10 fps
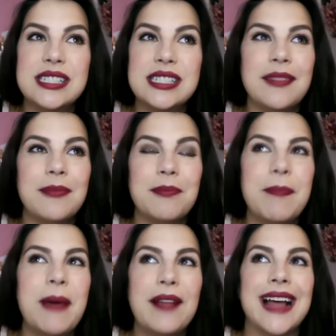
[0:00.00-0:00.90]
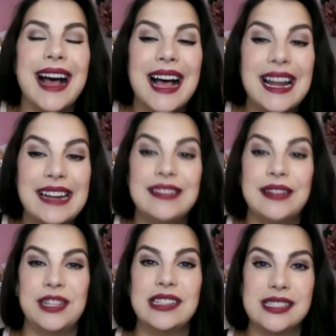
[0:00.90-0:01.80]
about the height
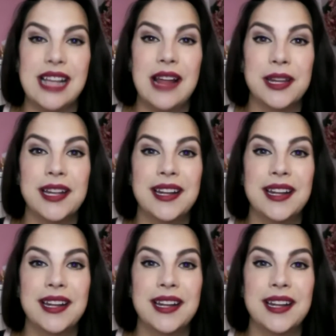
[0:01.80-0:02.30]
of excitement.